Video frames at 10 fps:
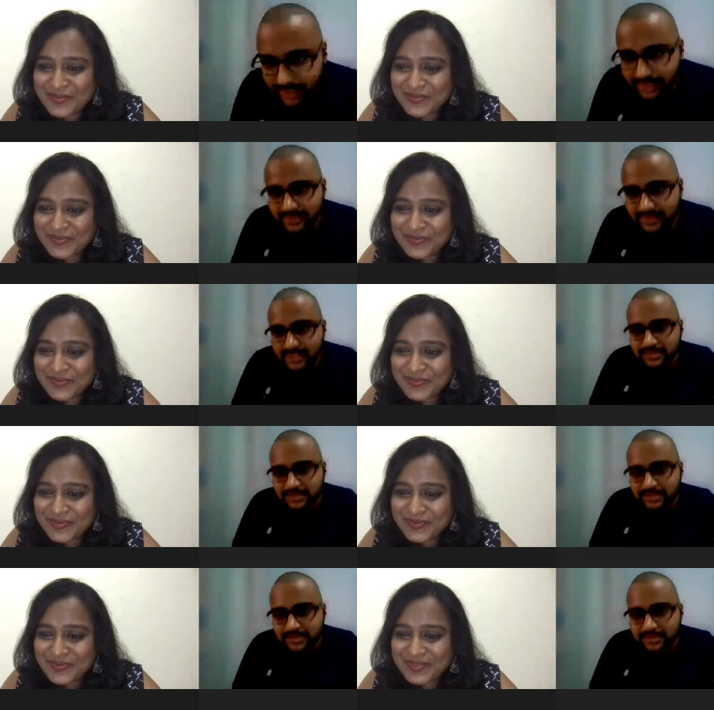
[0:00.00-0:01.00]
Speaker 1: and then ask.
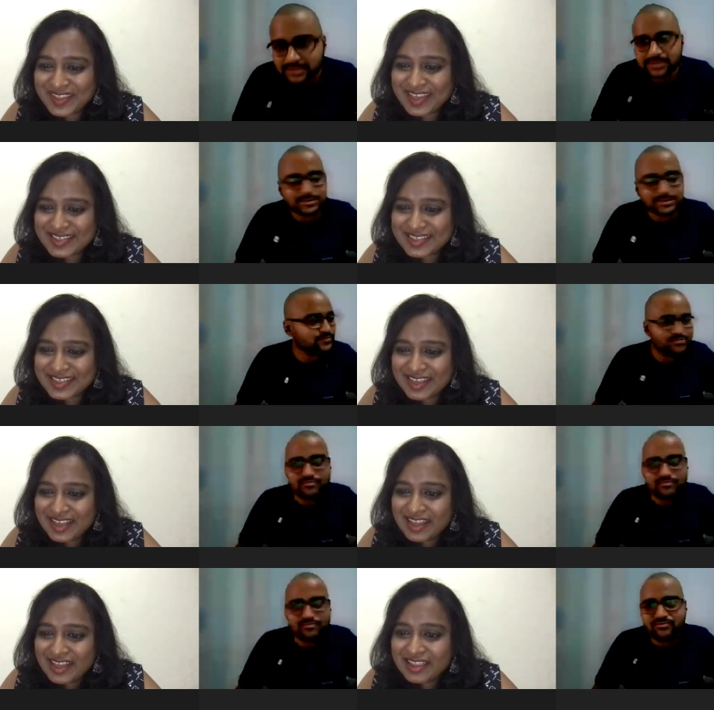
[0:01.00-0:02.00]
Speaker 2: Yes,
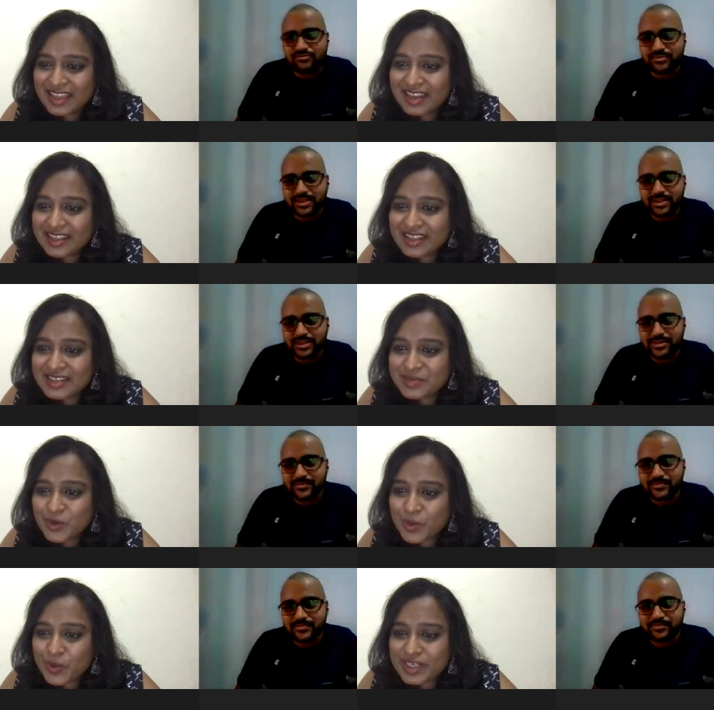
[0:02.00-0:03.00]
there there
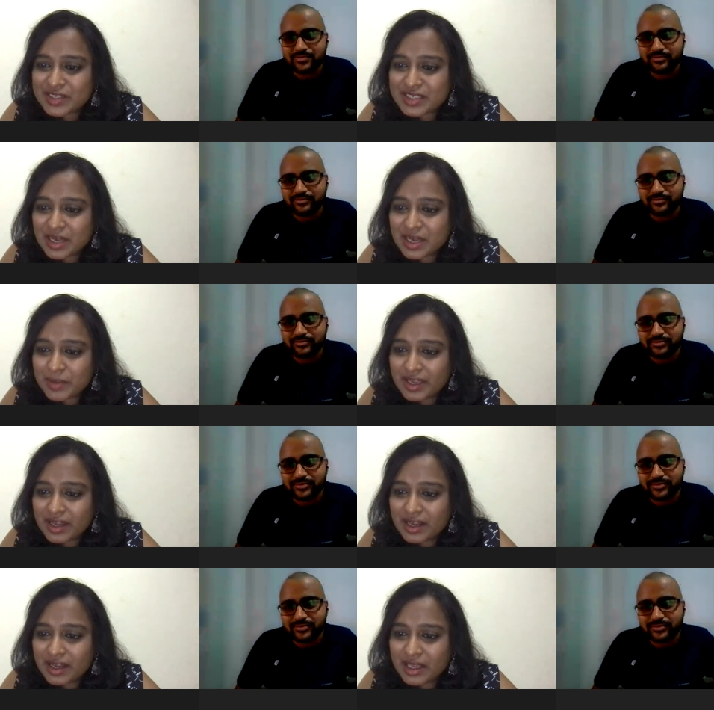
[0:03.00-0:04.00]
is more questions
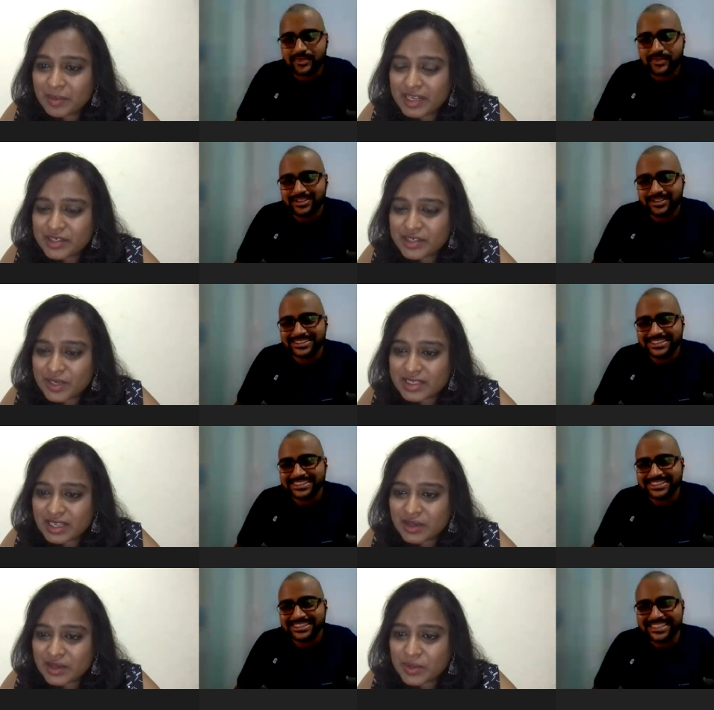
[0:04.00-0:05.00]
coming. Uh, Himanshu
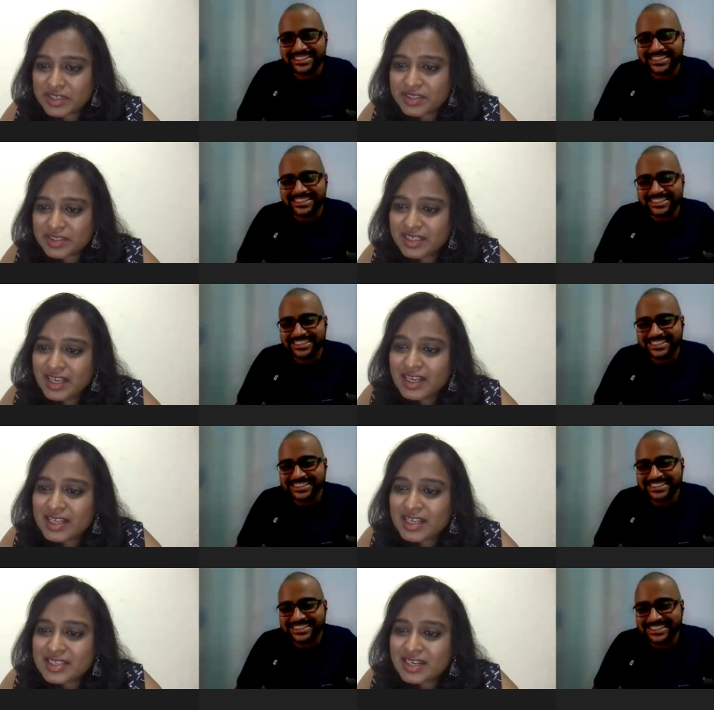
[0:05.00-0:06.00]
has another question.
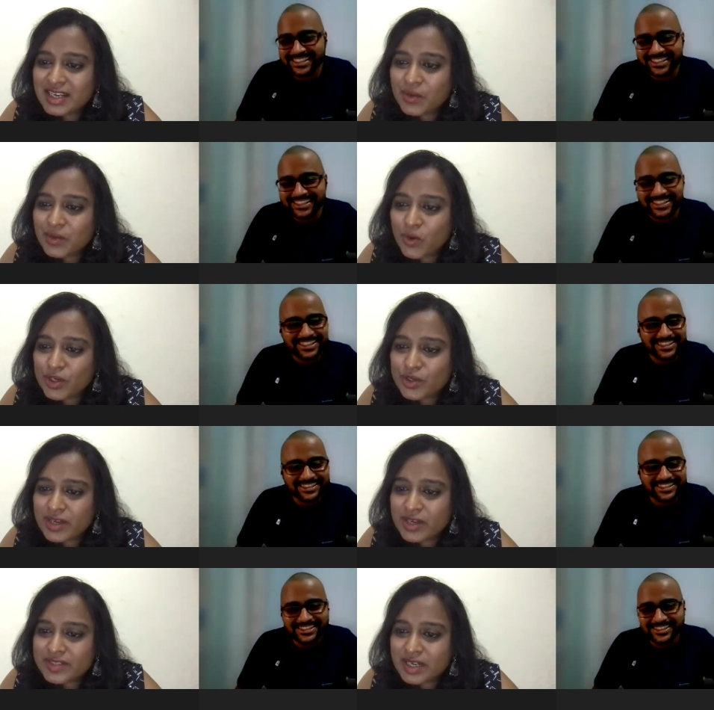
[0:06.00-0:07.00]
Considering
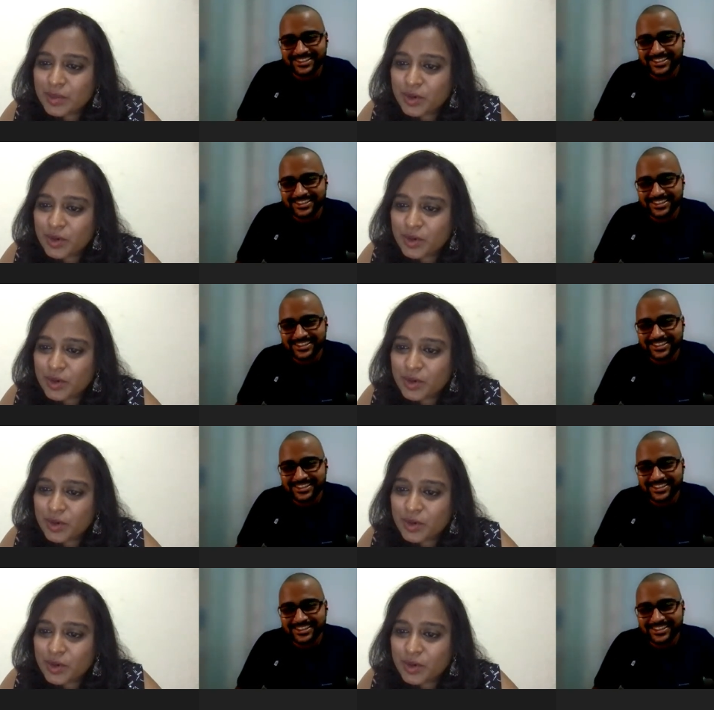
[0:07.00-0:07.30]
what you have said